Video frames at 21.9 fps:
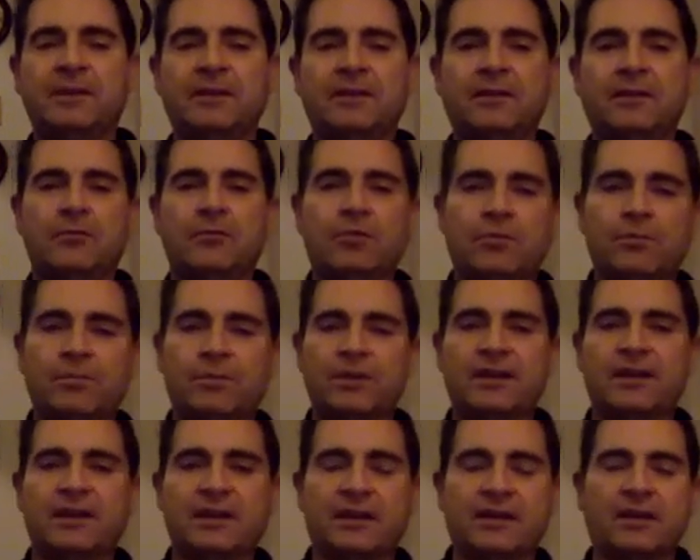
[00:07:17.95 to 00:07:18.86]
that will
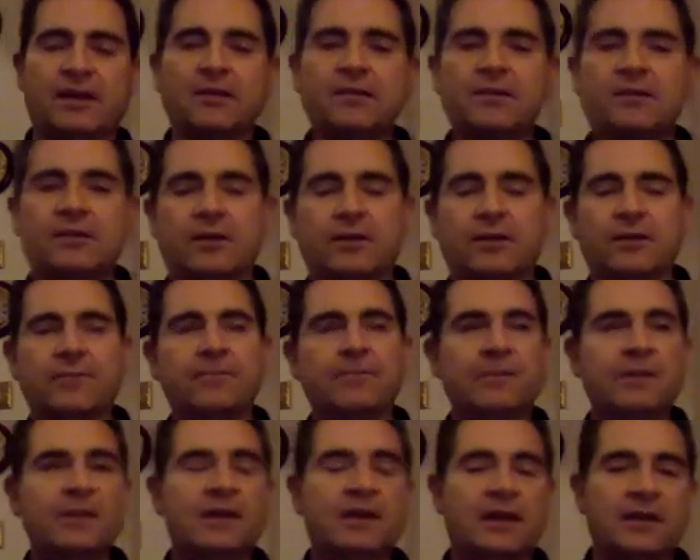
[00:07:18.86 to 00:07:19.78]
bring a younger
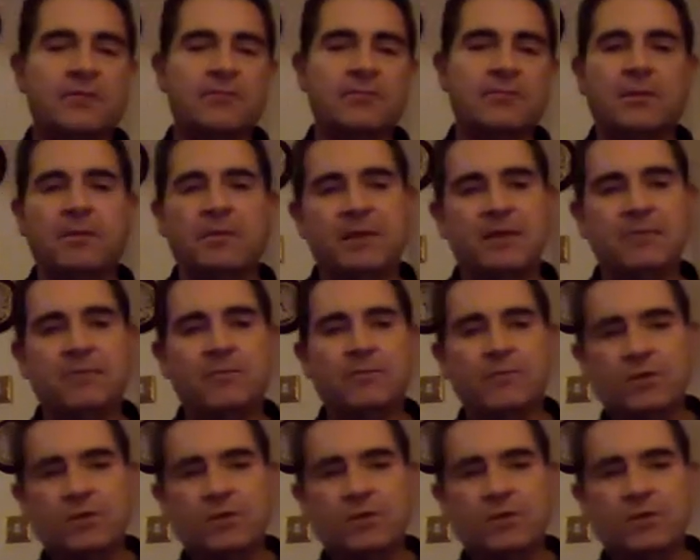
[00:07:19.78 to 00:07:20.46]
and maybe,